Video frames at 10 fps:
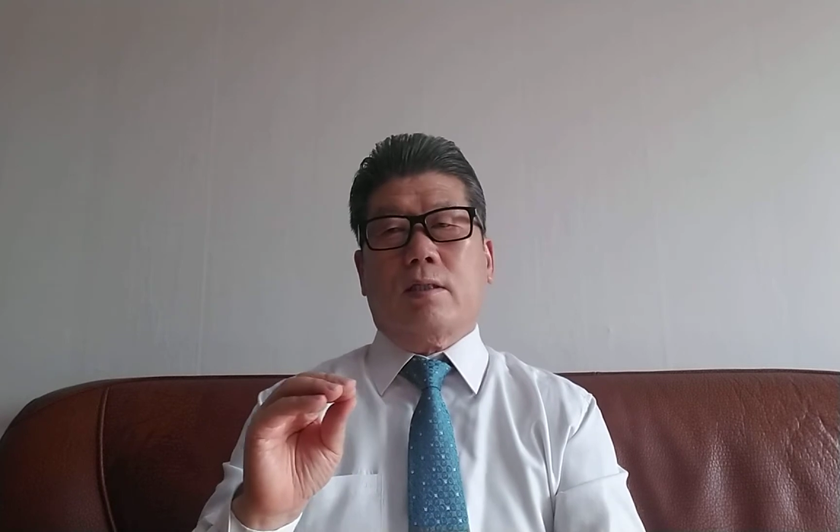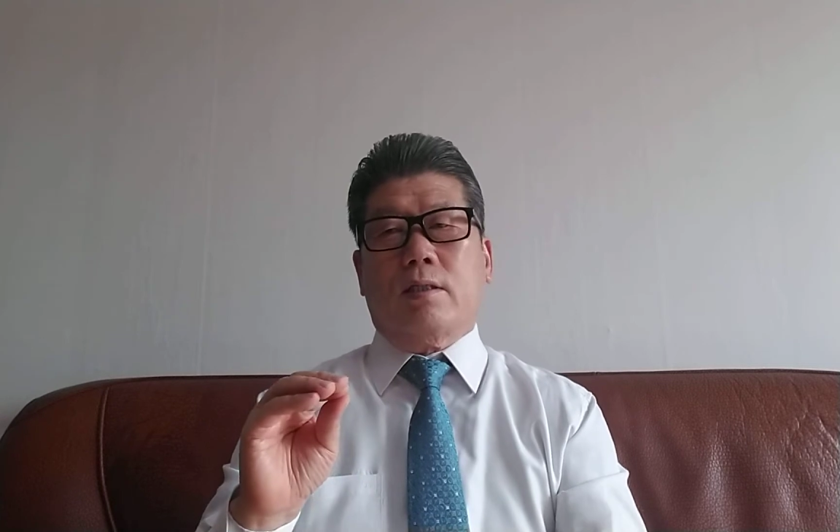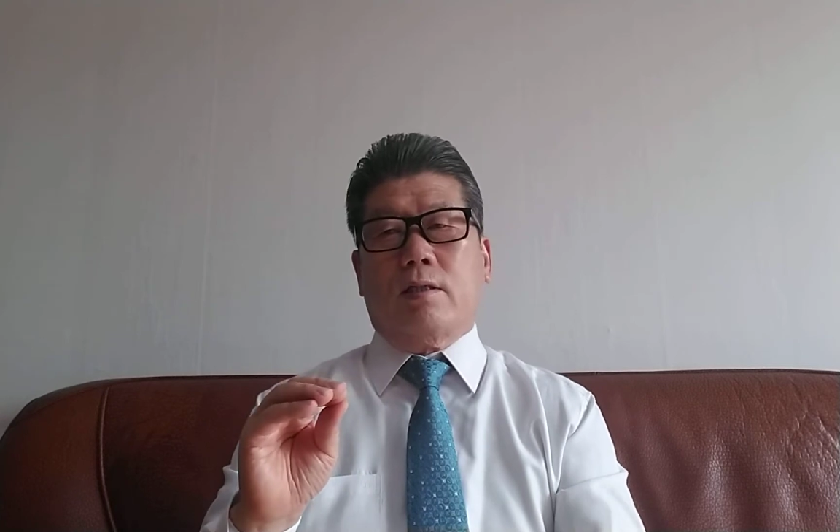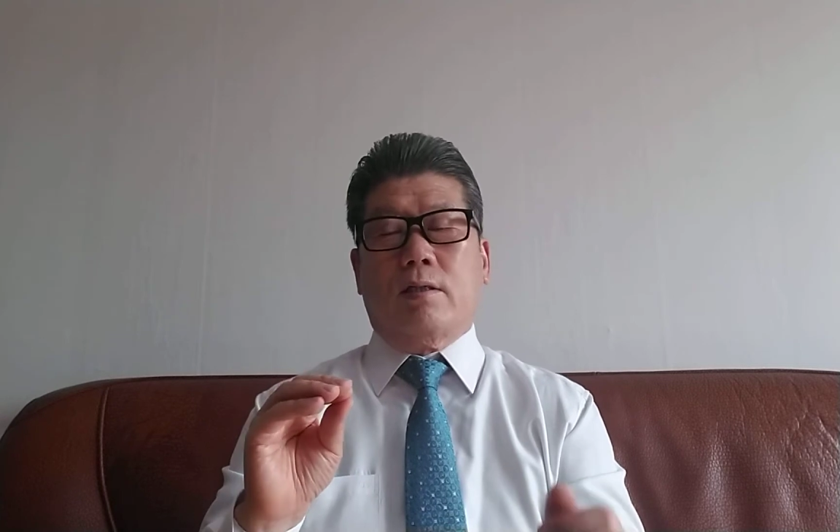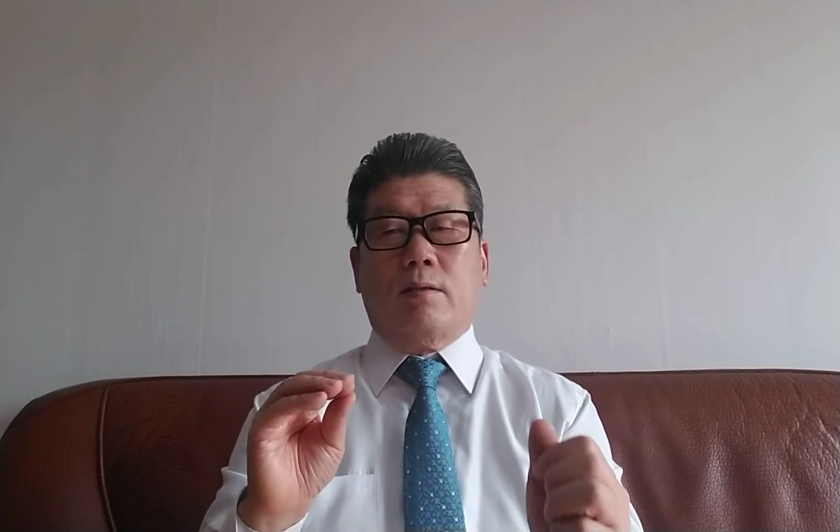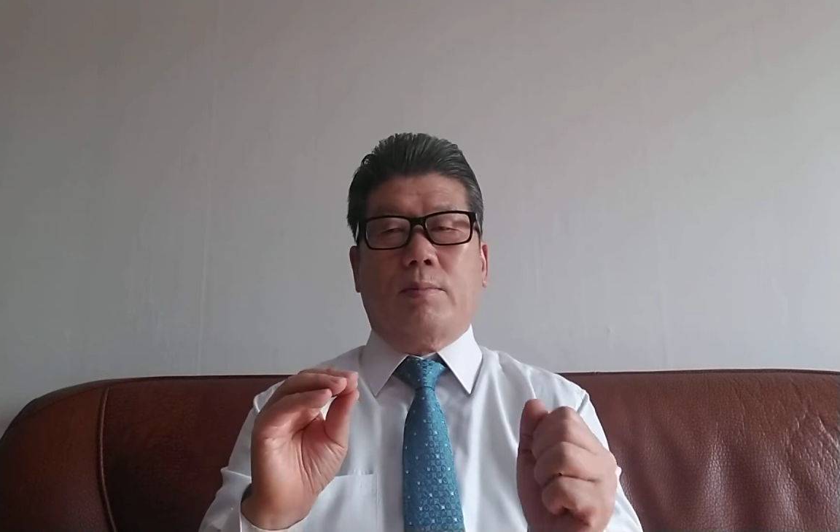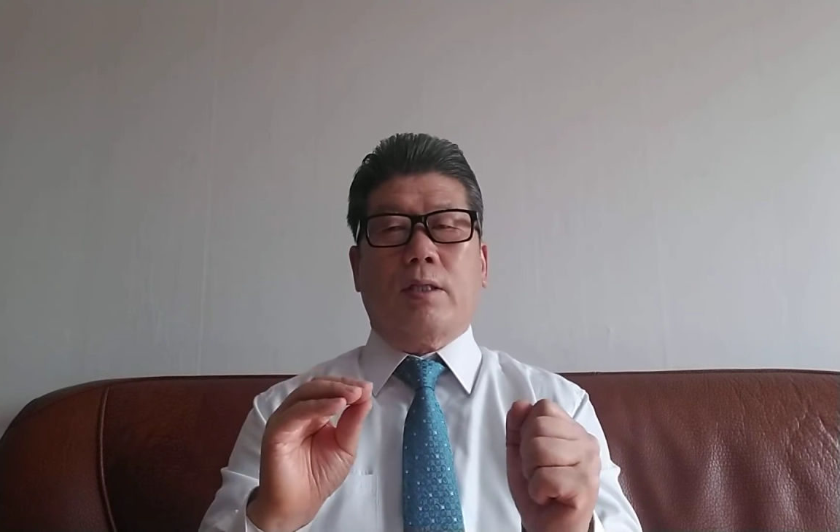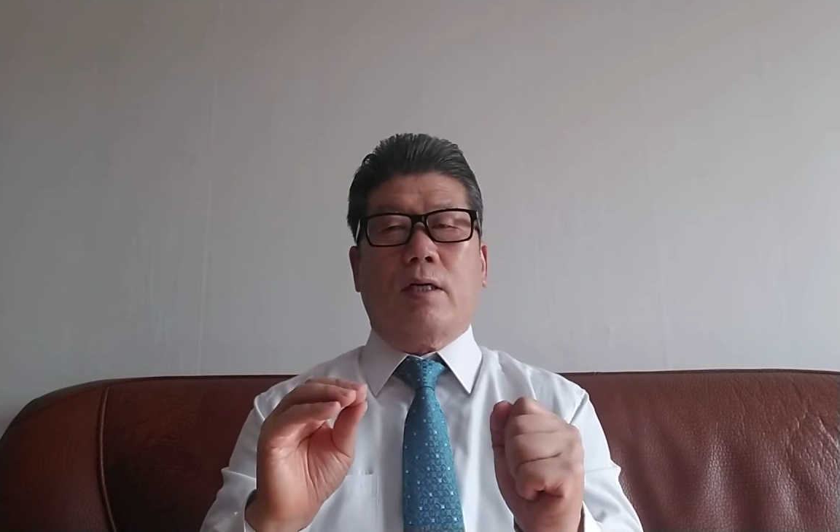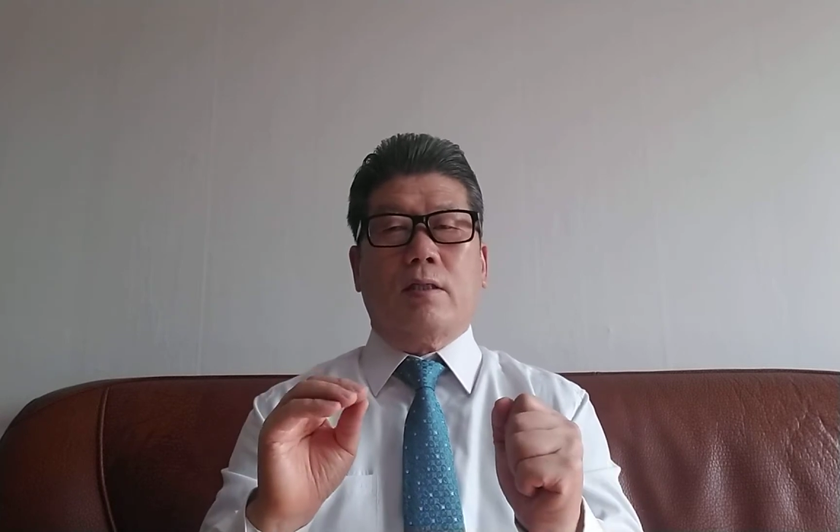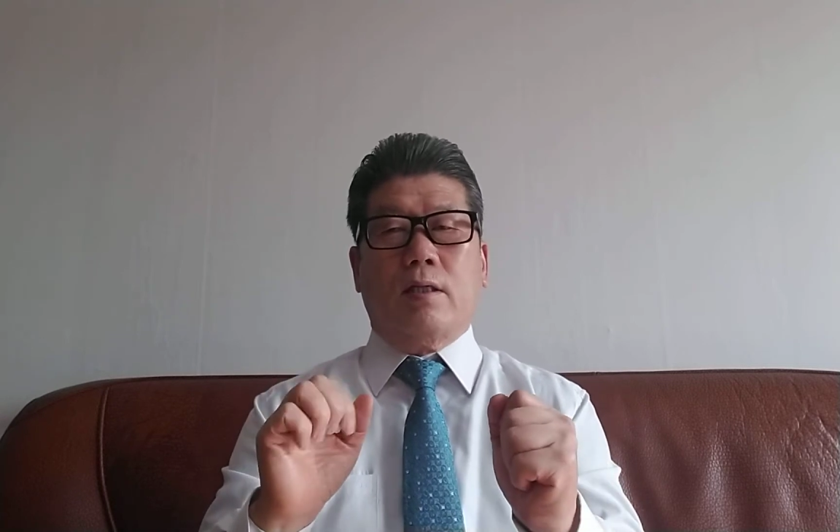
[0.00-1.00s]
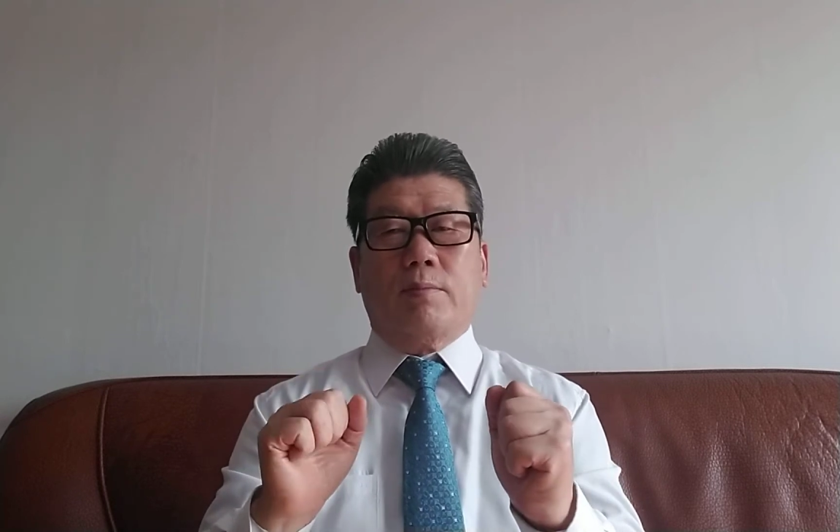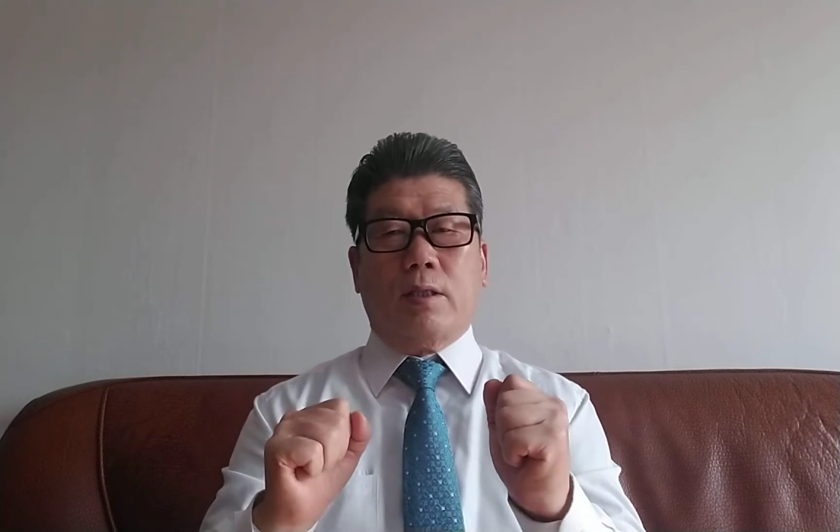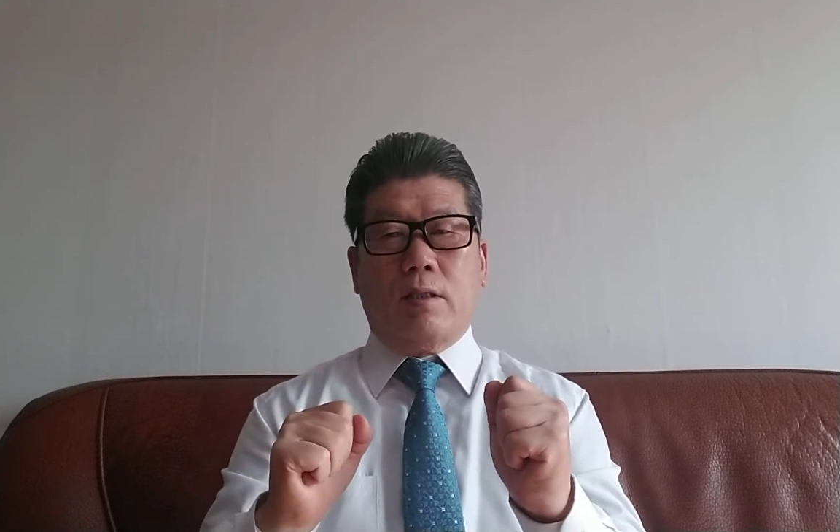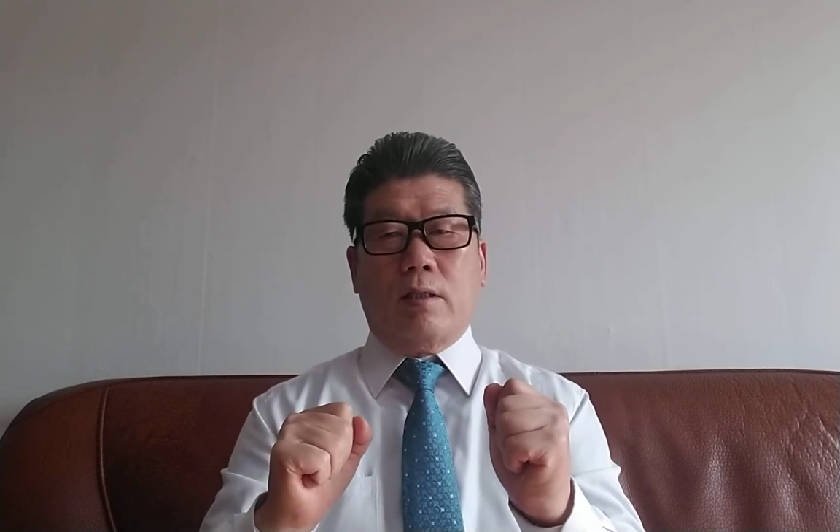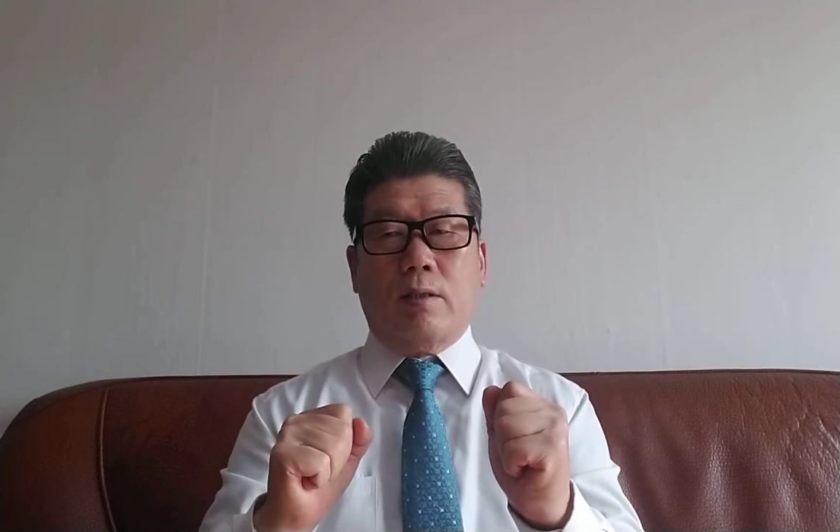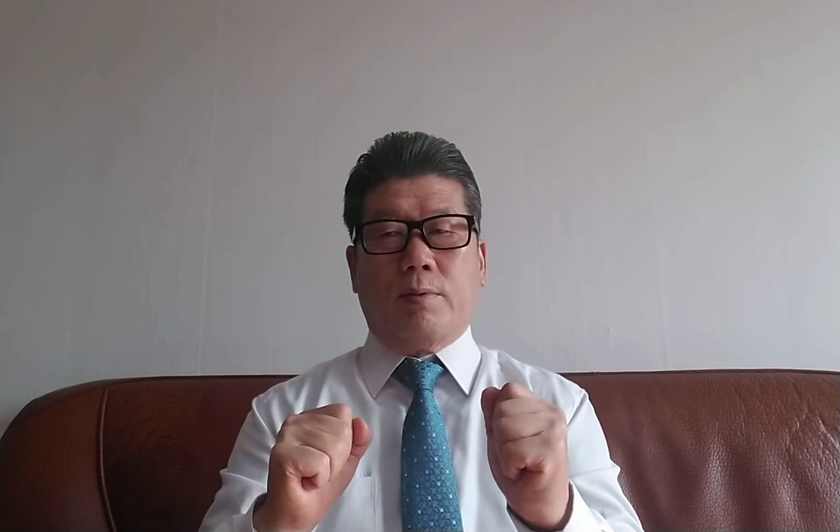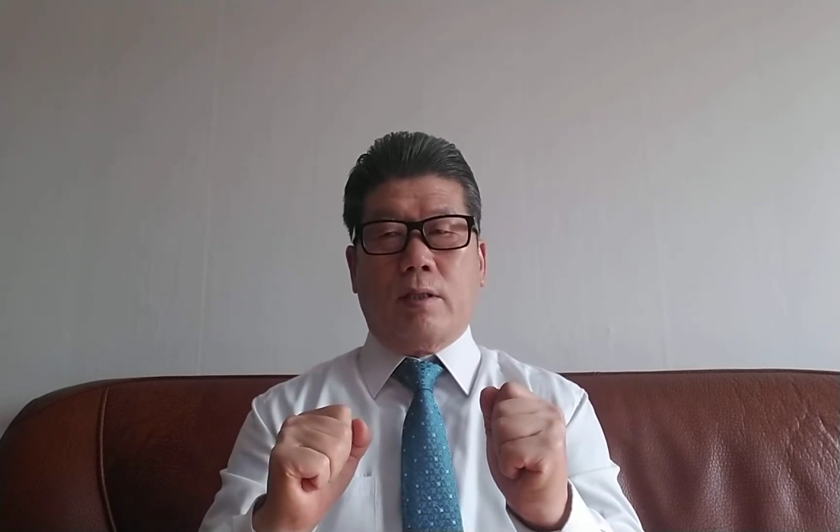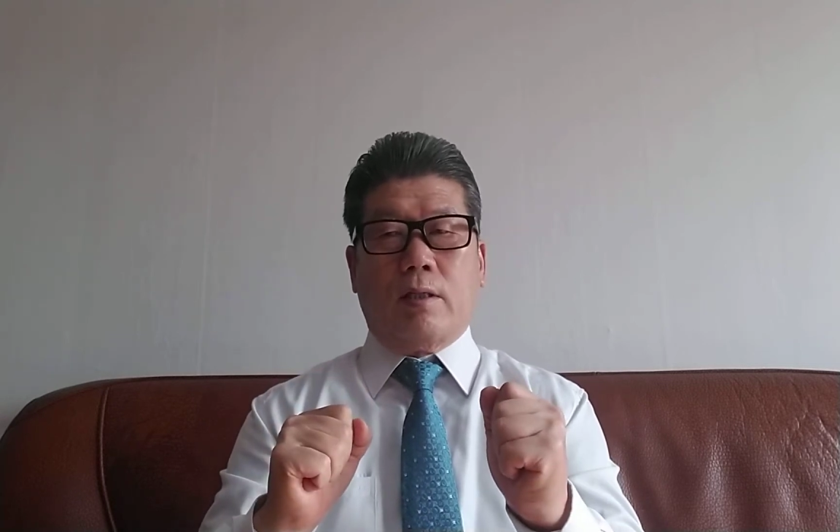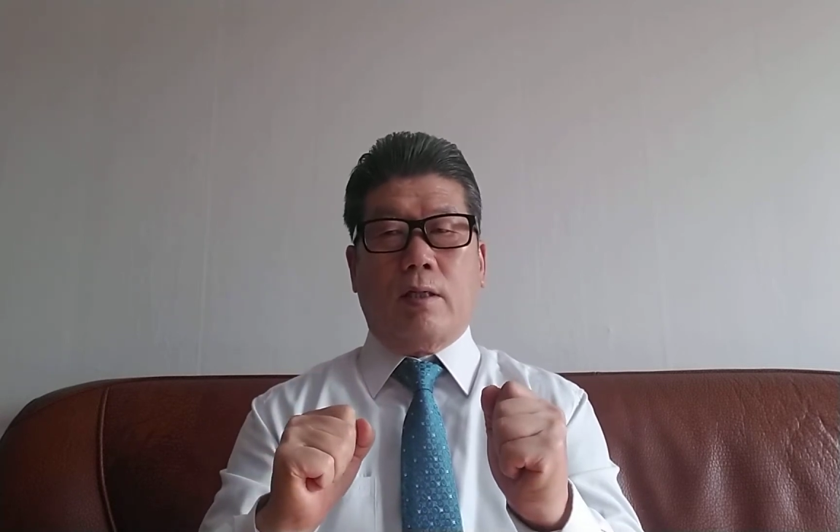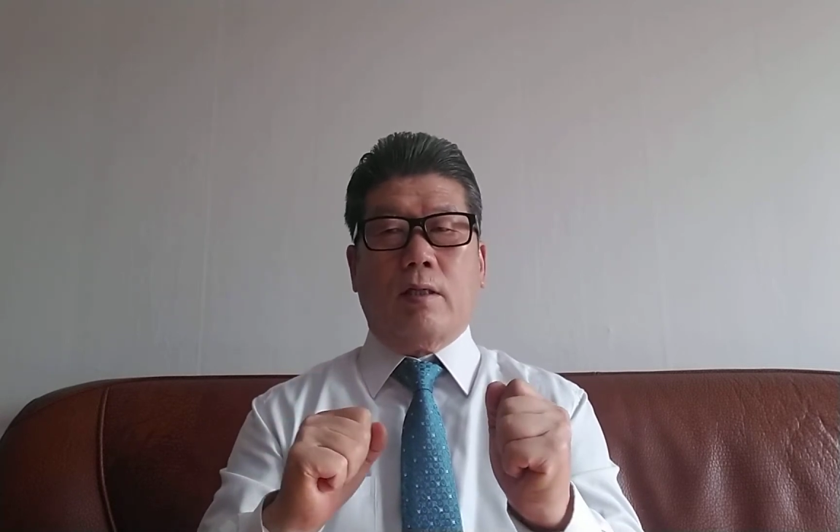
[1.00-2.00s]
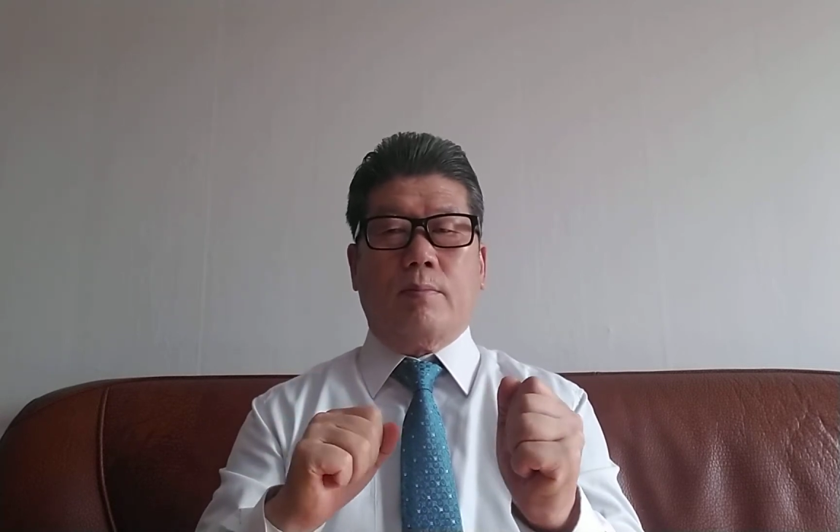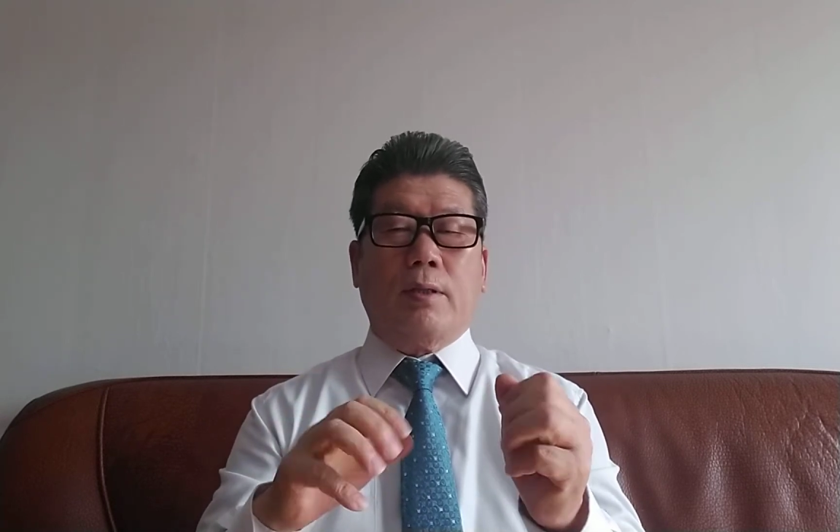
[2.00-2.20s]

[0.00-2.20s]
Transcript: little Federal Reserve a little different huh?